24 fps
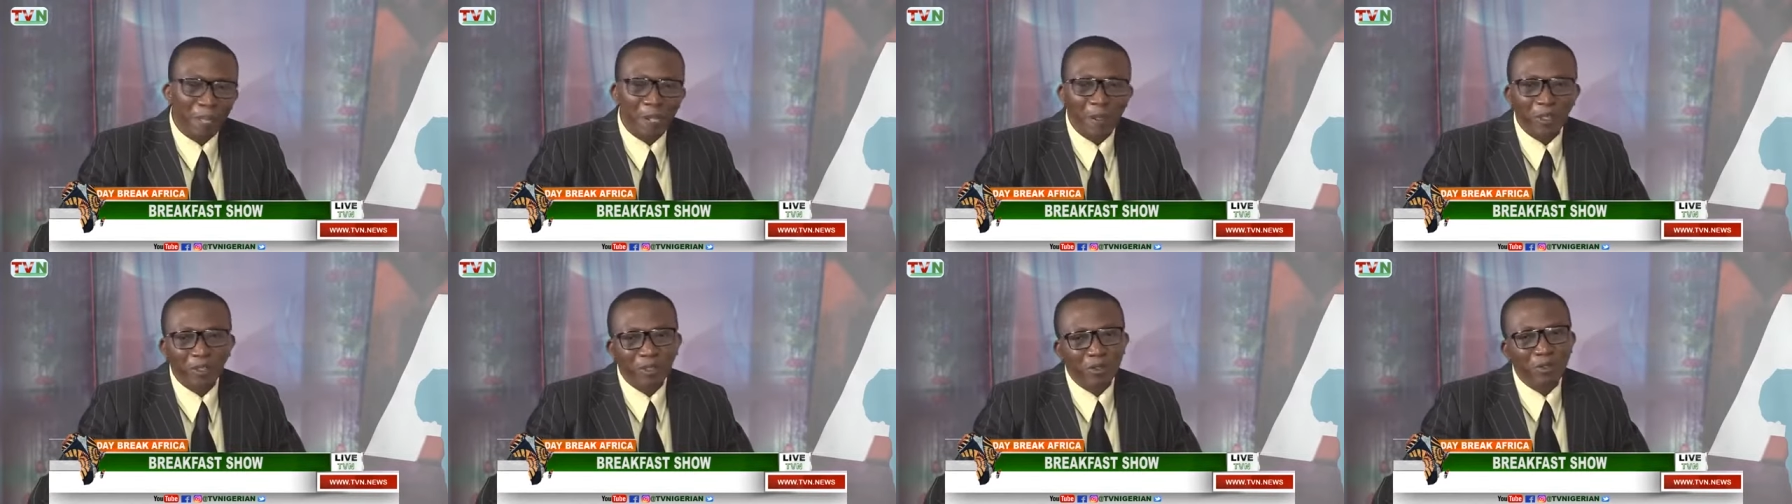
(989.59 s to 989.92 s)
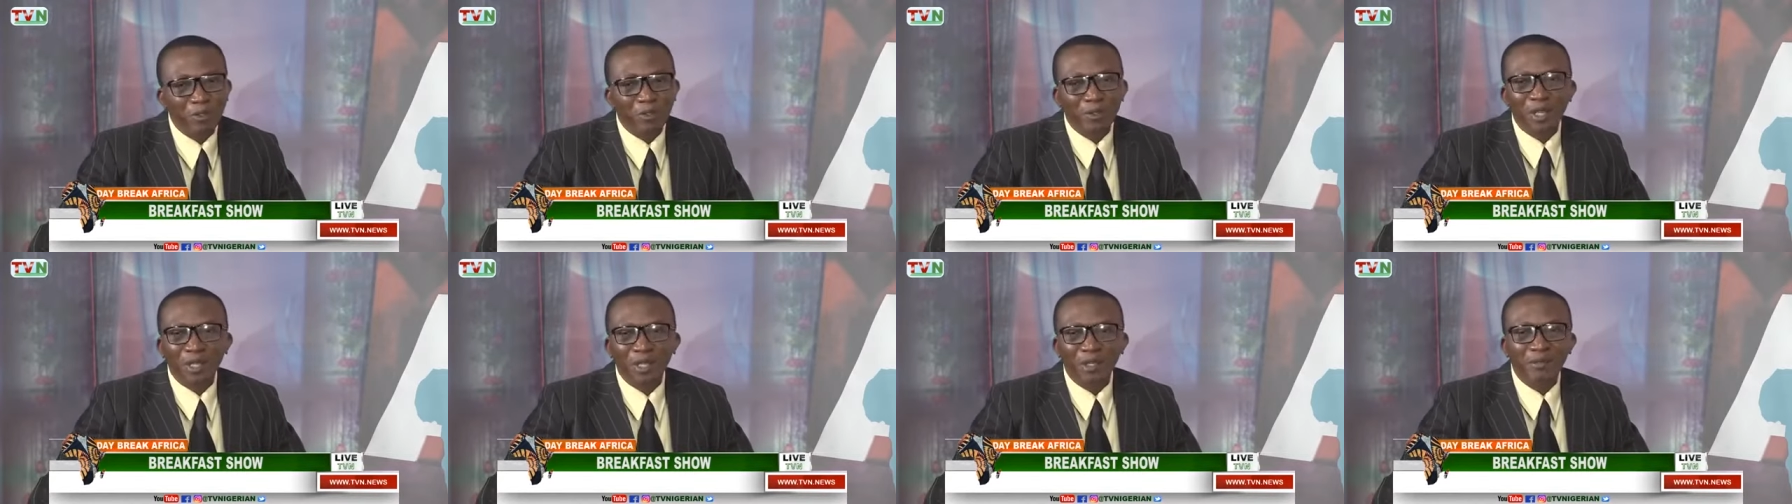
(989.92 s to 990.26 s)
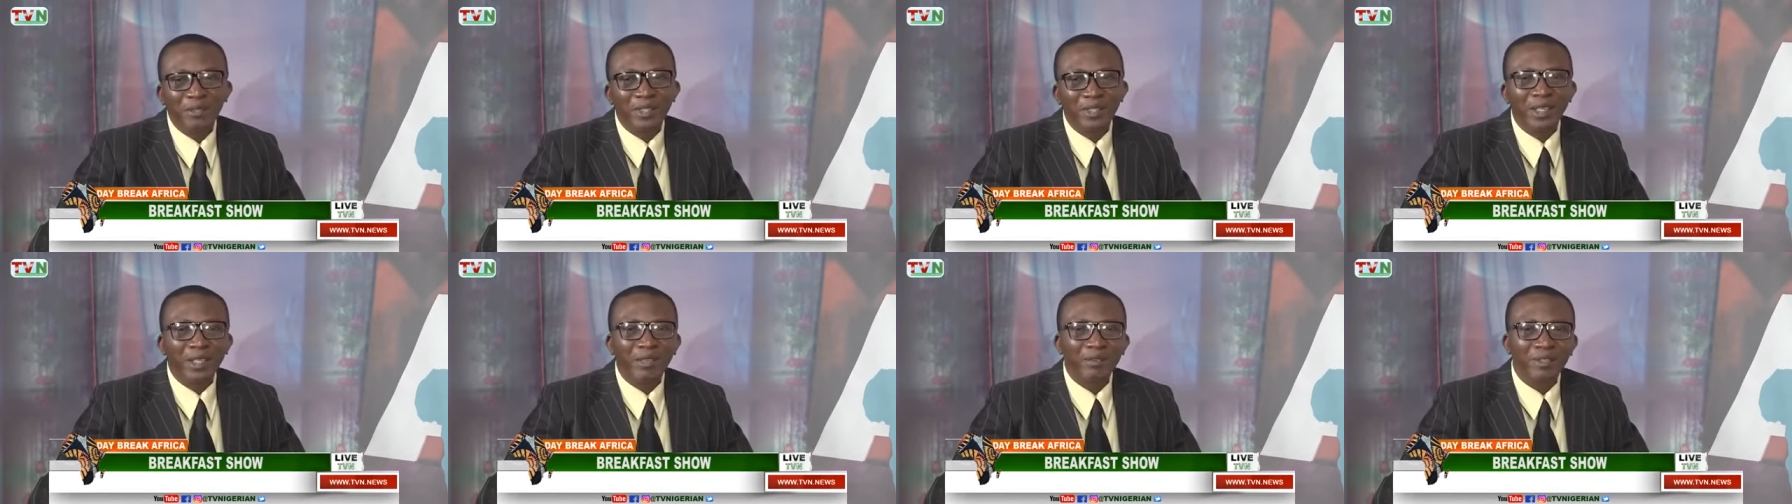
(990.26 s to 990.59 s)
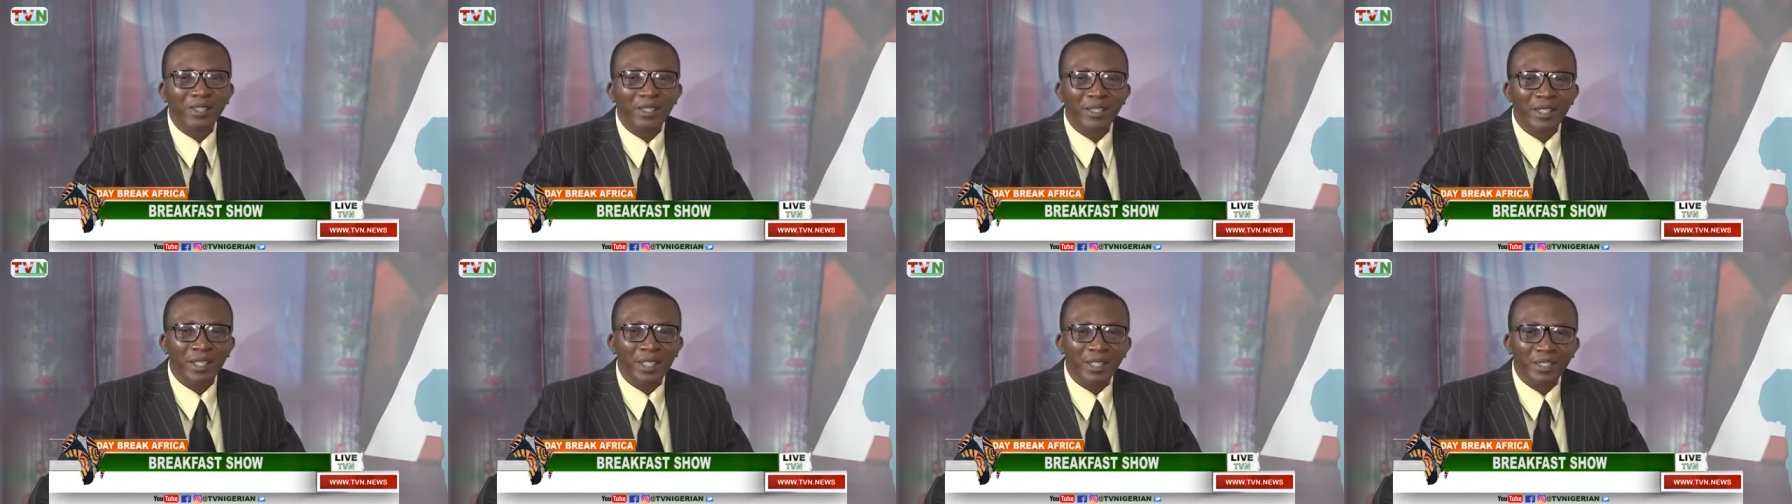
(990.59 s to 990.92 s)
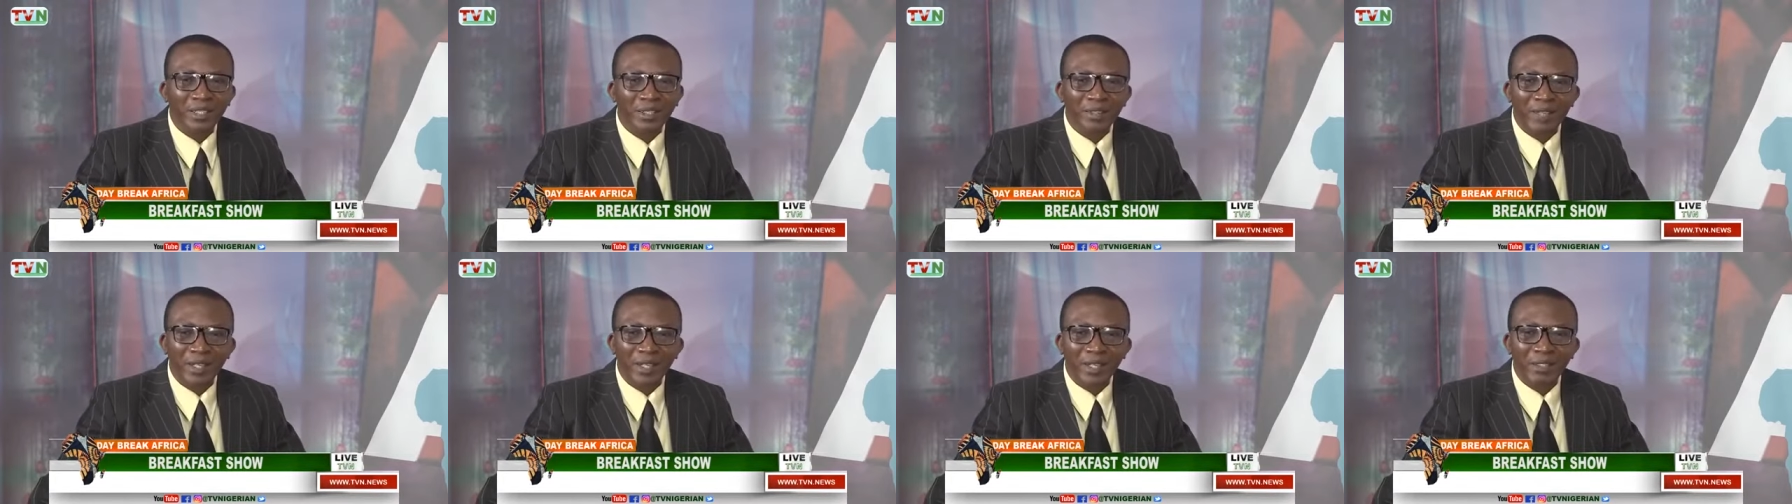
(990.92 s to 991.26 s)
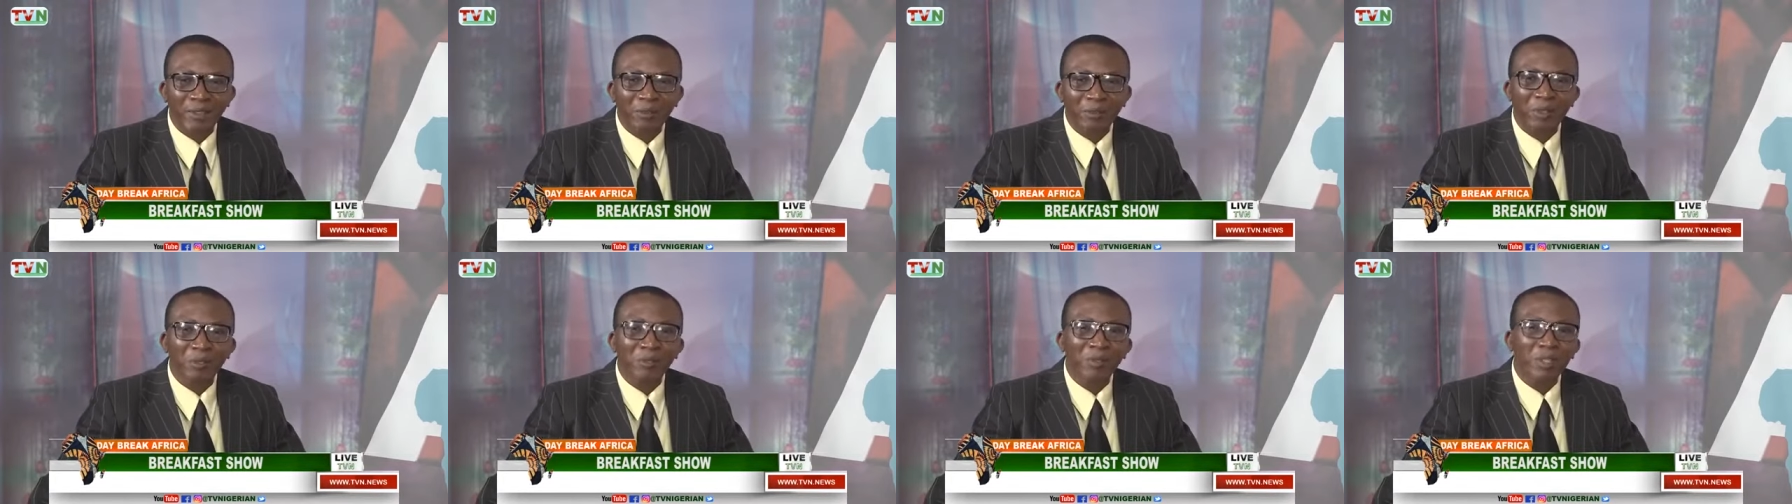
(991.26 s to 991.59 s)
those who love television,
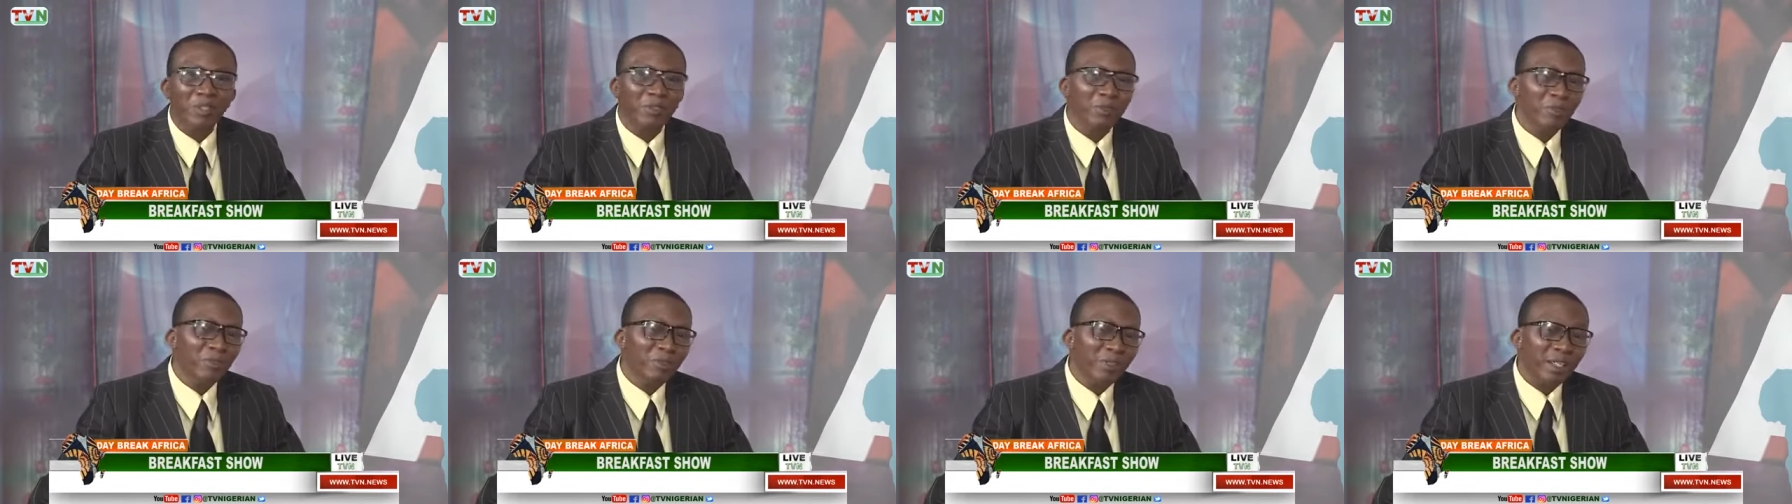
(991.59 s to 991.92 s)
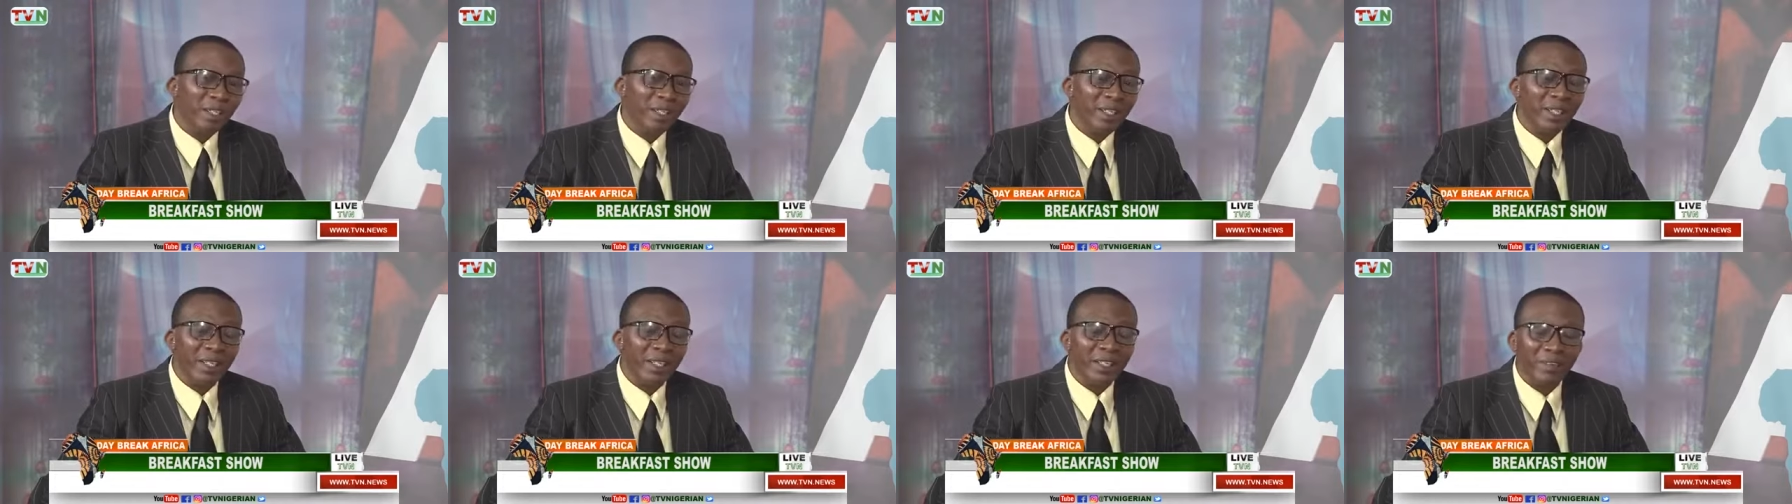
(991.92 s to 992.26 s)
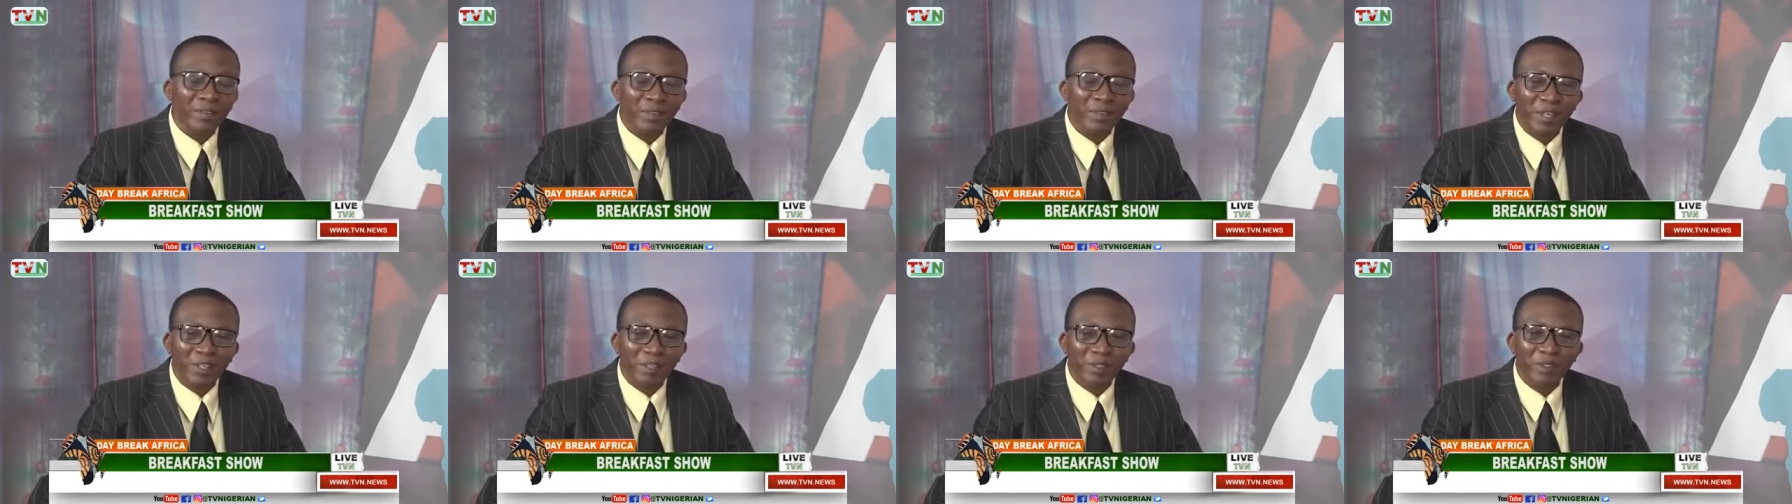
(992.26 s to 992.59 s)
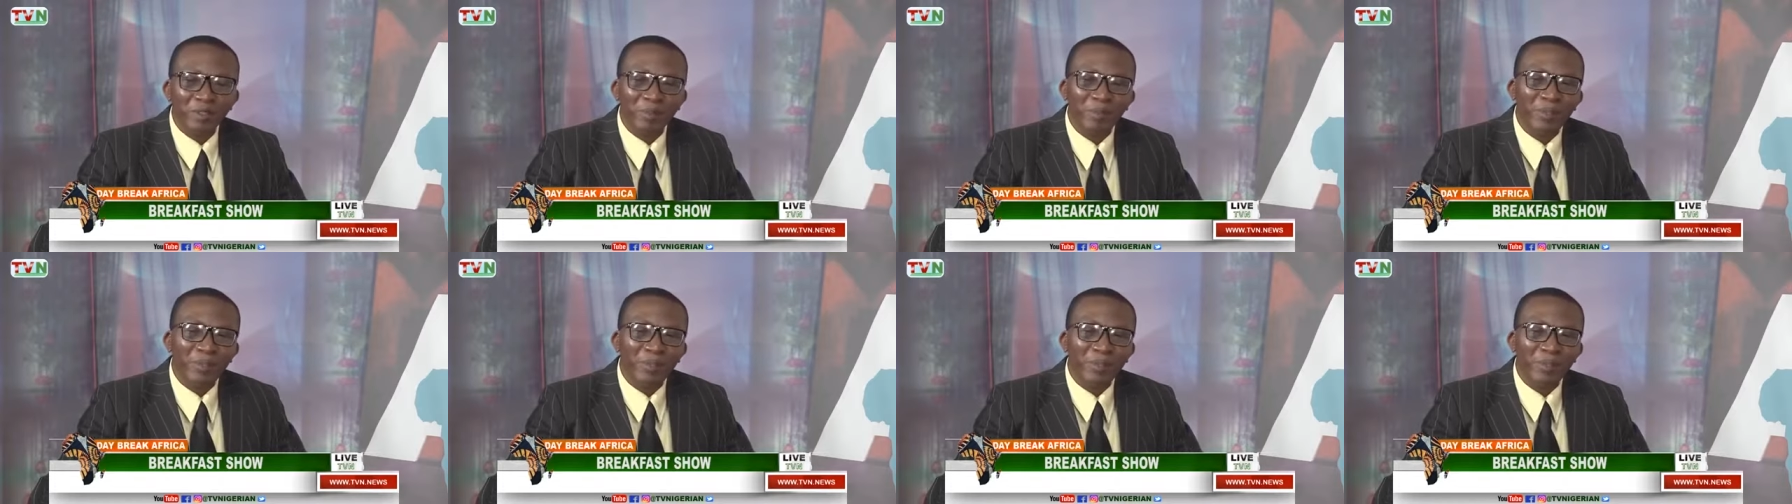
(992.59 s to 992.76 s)
Nigerian, what we do, and the Nigerian news.